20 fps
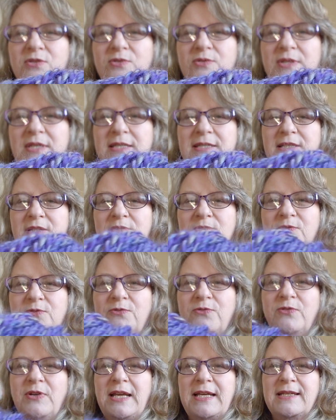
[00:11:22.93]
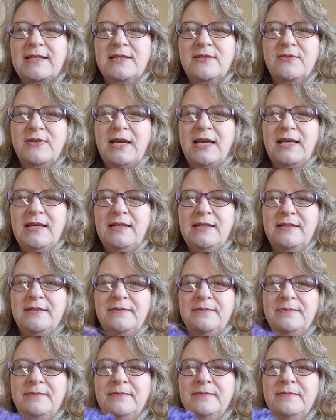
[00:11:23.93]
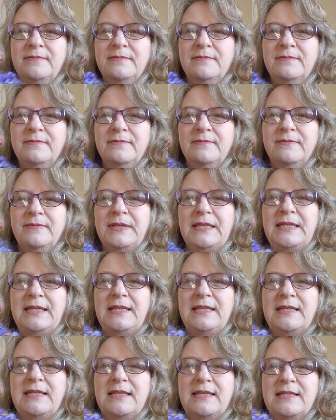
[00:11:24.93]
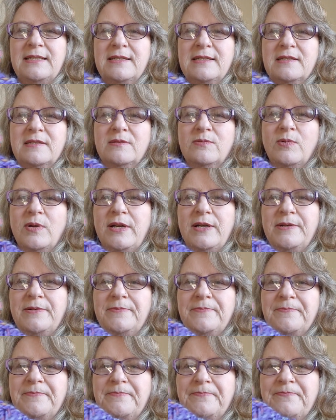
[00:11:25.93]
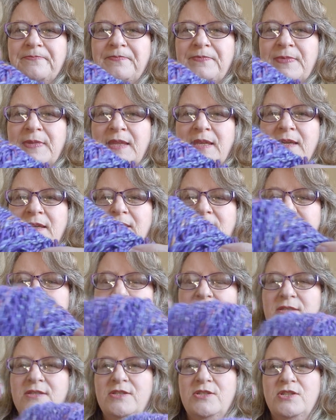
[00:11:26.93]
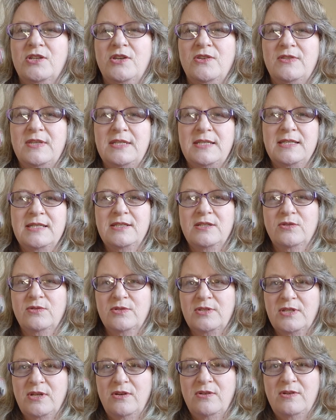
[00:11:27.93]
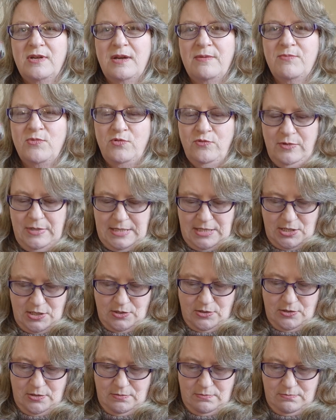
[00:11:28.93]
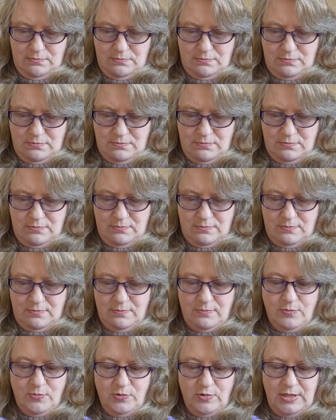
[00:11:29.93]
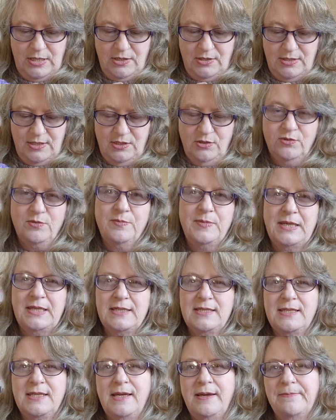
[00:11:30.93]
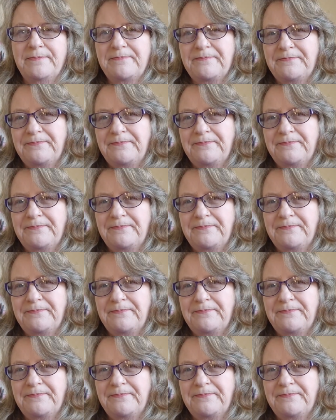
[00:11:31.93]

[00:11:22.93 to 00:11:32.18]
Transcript: all these little flecks of colour in this as well. So this is also a merino silk mix, yep.